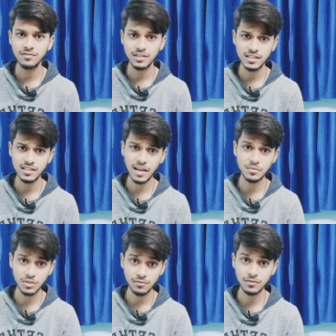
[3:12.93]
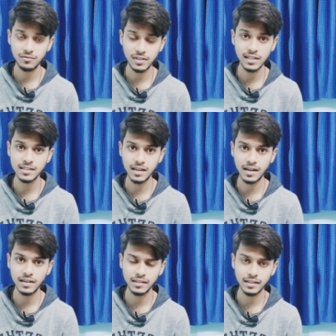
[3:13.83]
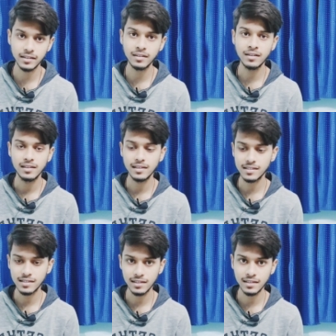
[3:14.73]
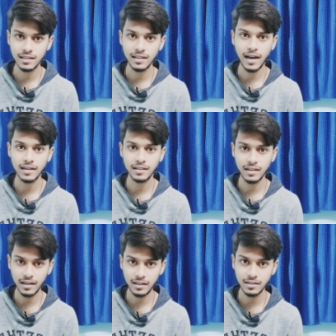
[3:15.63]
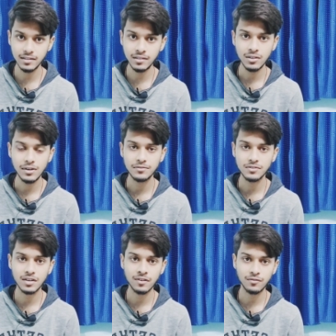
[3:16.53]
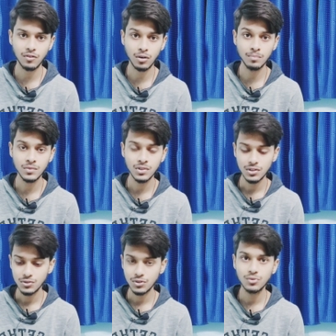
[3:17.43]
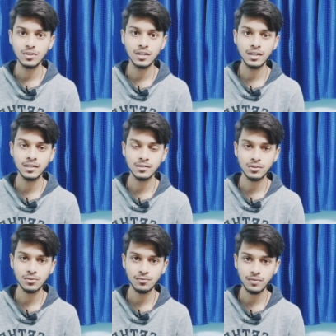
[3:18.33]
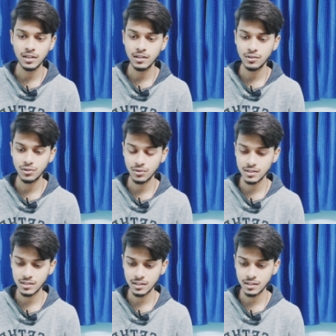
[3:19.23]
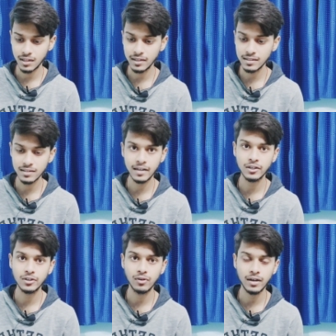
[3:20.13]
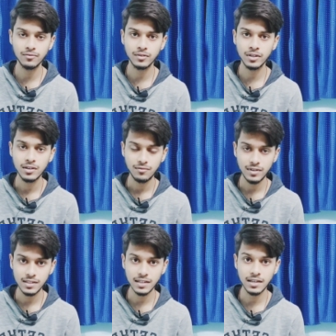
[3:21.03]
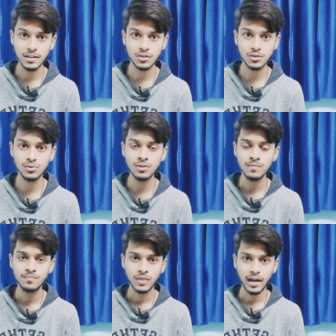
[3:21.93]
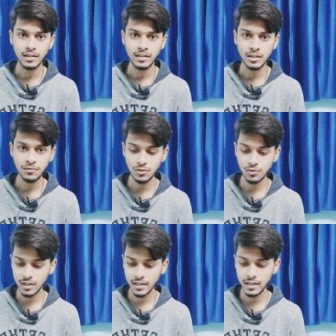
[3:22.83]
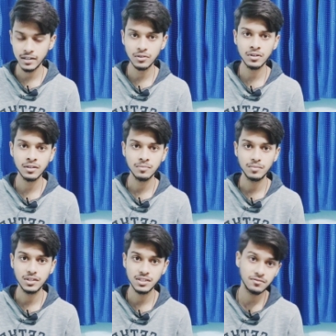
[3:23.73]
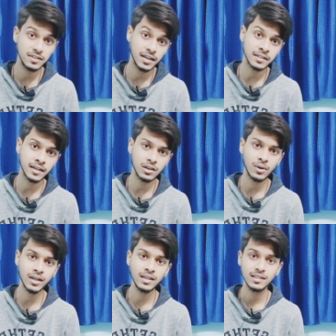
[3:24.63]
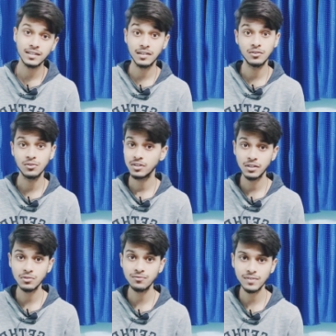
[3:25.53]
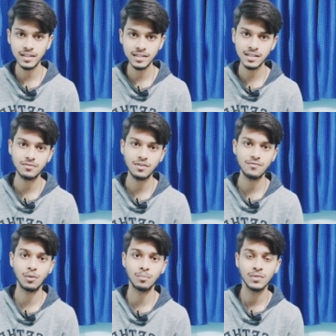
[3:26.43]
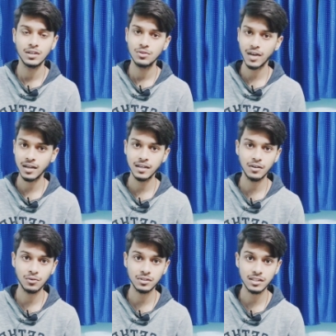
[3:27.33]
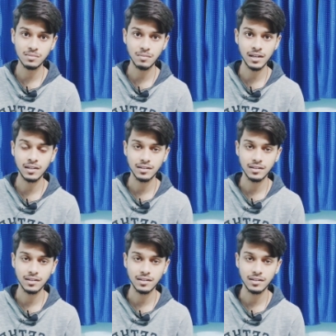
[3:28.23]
these types of fields are there listed at the end of survey form. So you need to fill those things that you have facing issue, and if you cleared your BGV and LOI then no need to fill this survey form. You can ignore this mail,